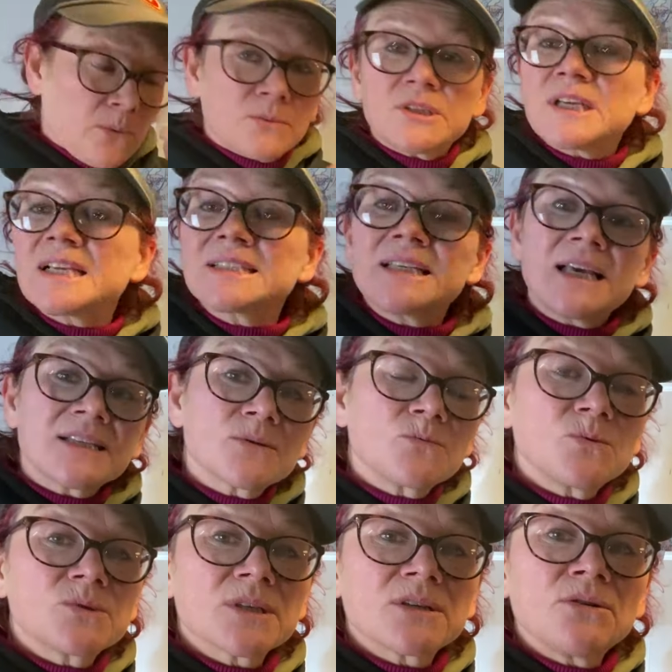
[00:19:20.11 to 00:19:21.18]
which has less
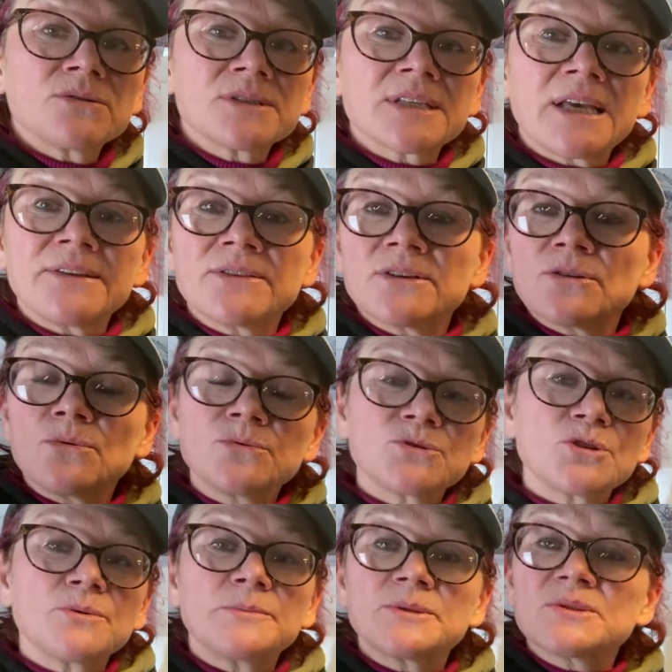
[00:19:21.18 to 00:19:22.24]
water content, the horn
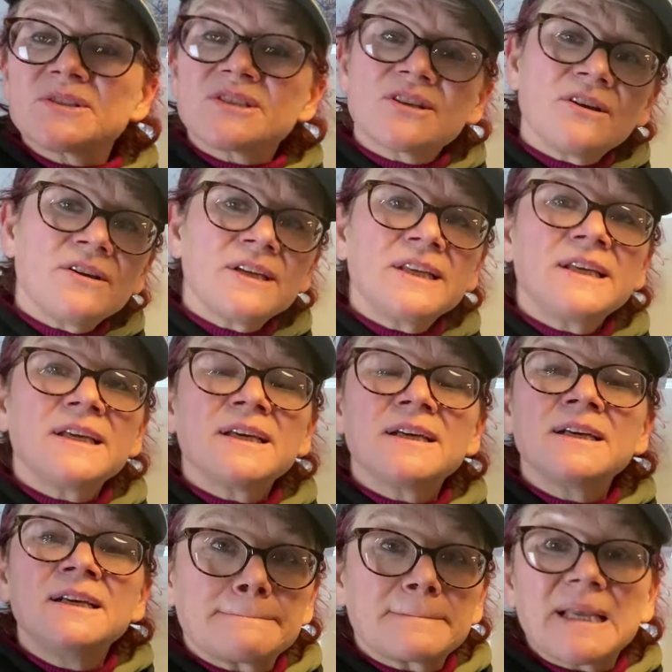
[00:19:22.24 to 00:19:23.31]
tubules are
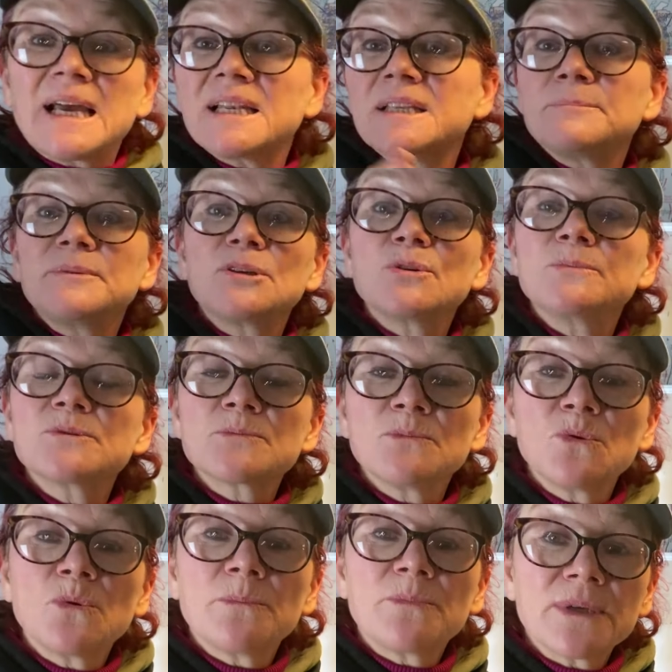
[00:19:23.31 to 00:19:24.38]
tinier, and it becomes
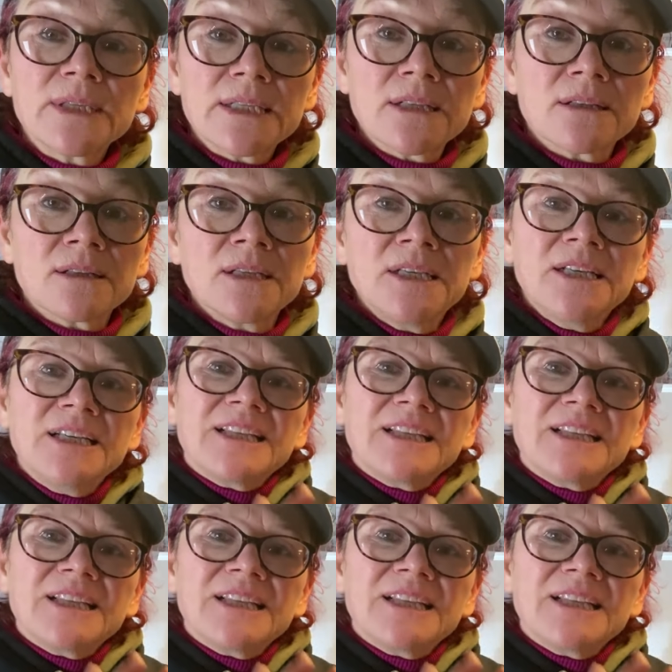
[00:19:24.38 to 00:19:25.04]
more brittle.